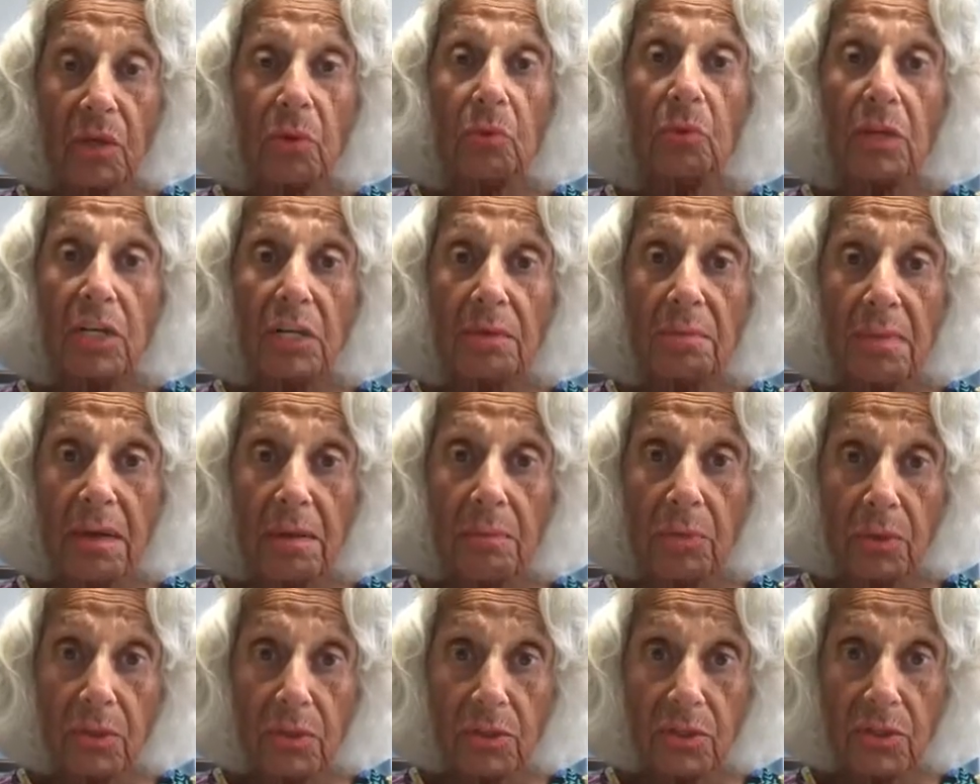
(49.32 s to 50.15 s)
Read my
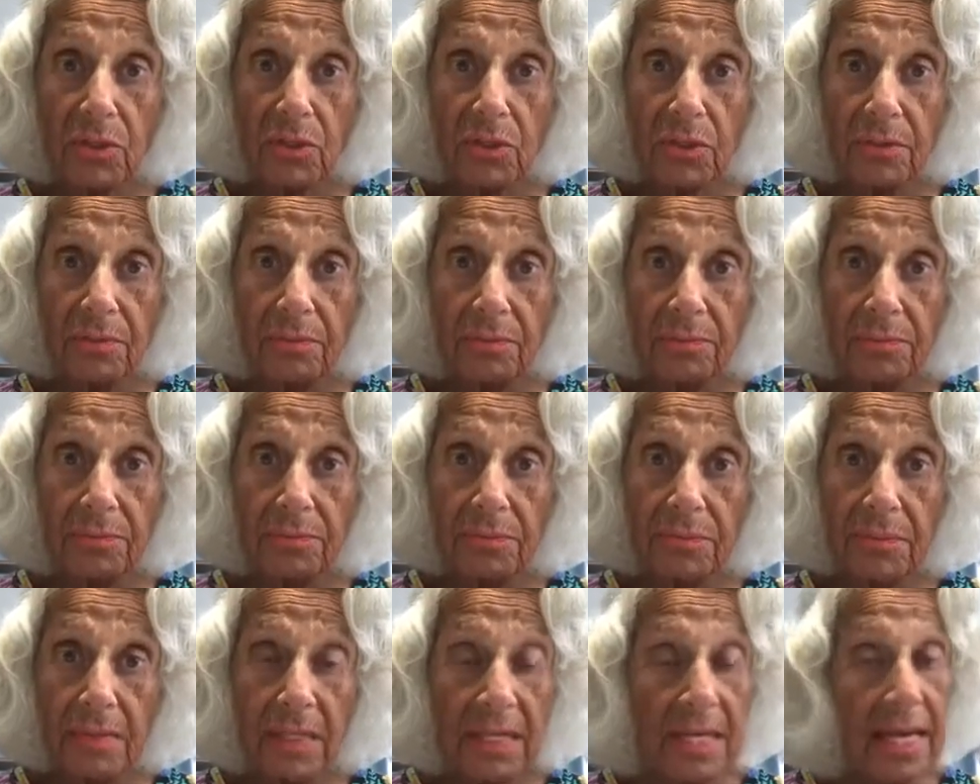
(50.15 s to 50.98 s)
books.
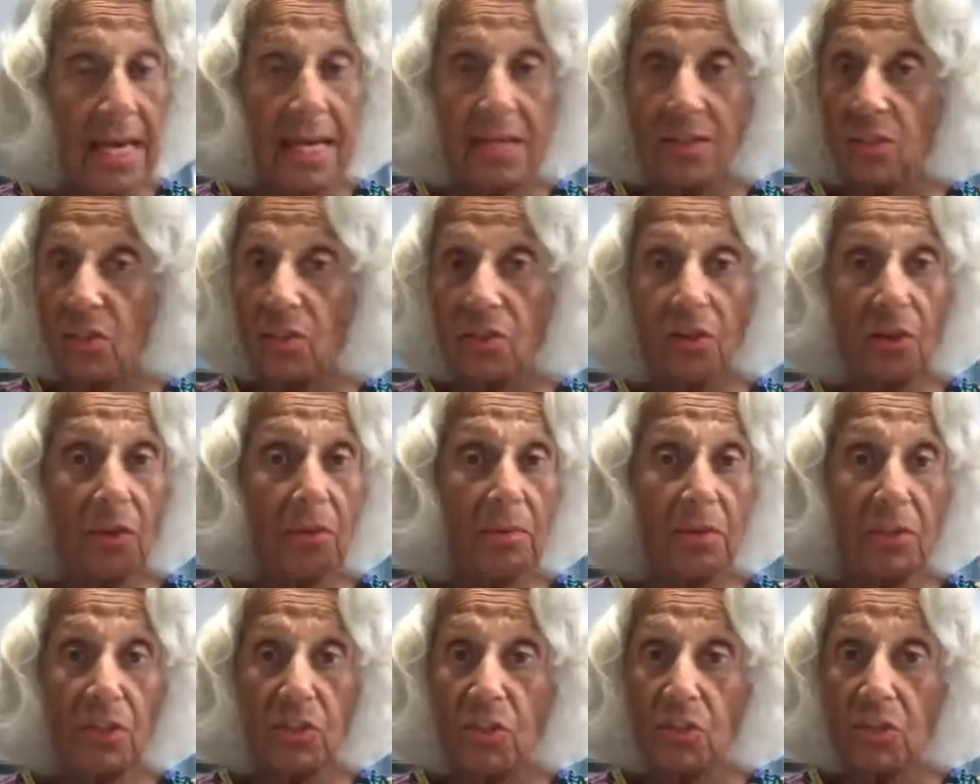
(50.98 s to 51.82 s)
He hasn't
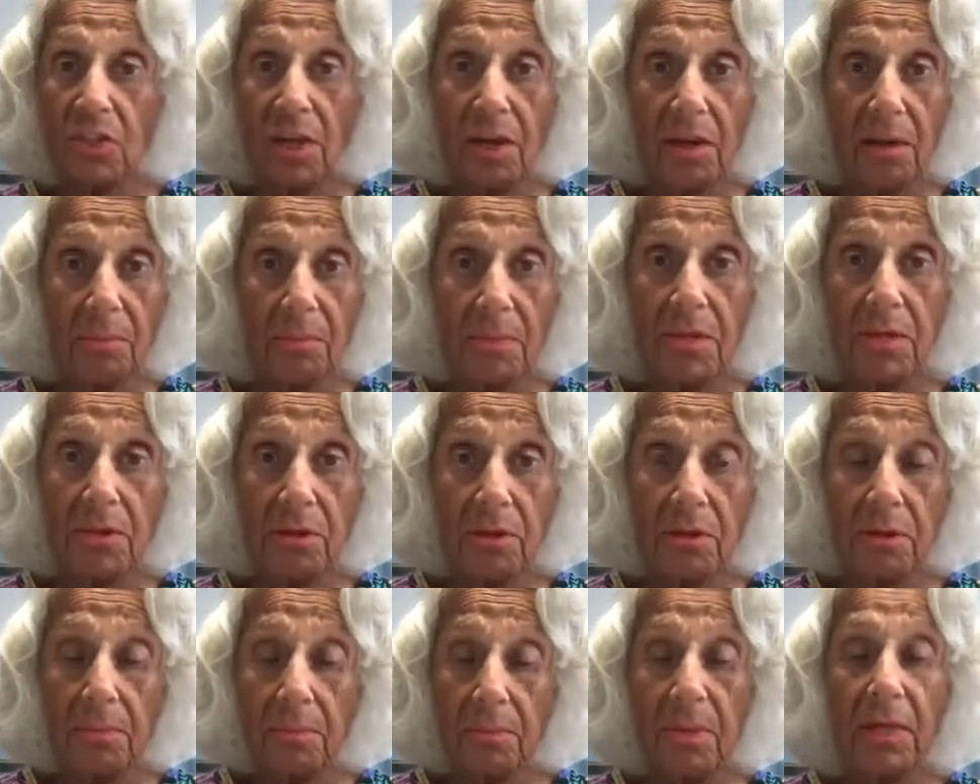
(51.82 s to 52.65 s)
told me to stop
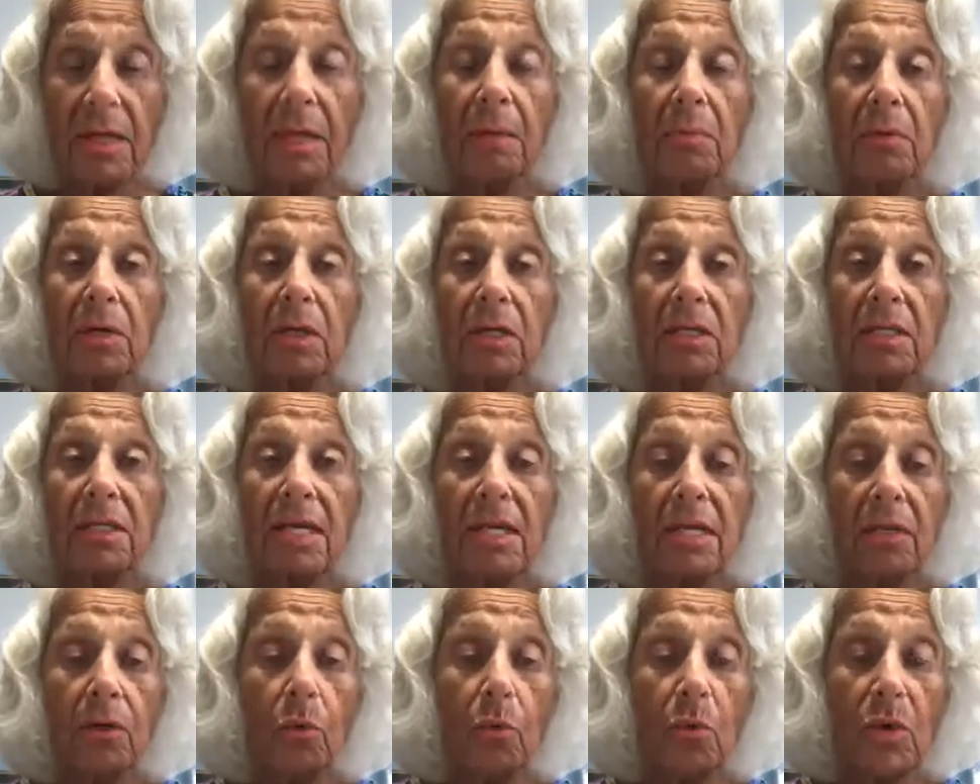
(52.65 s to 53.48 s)
either, but I'm going to
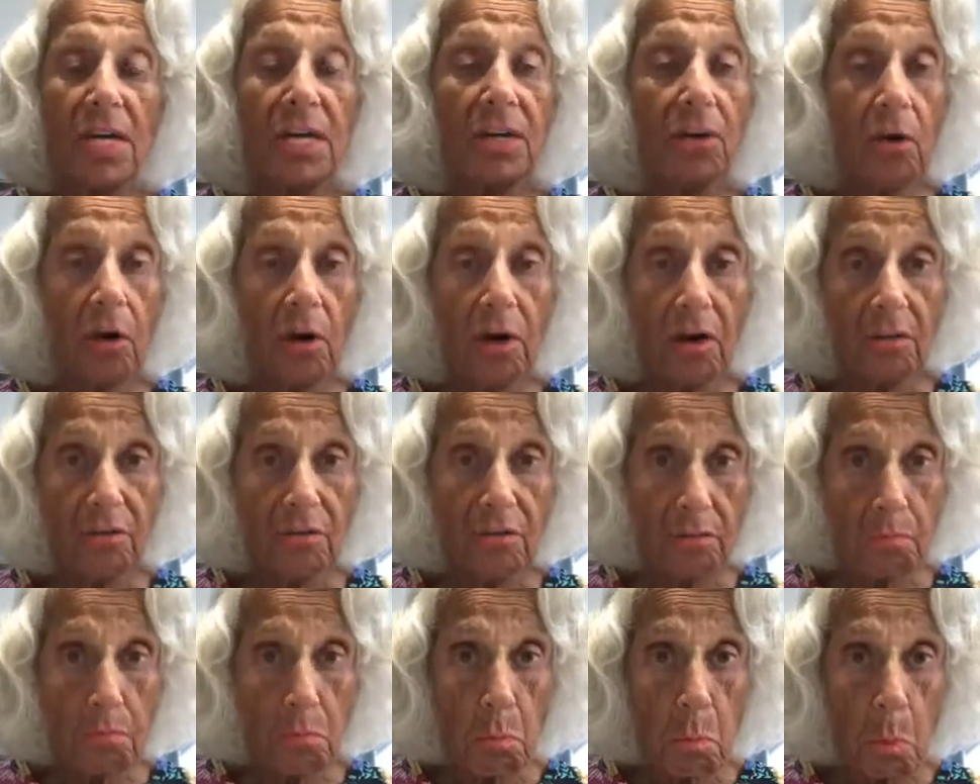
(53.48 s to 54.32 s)
take a week off.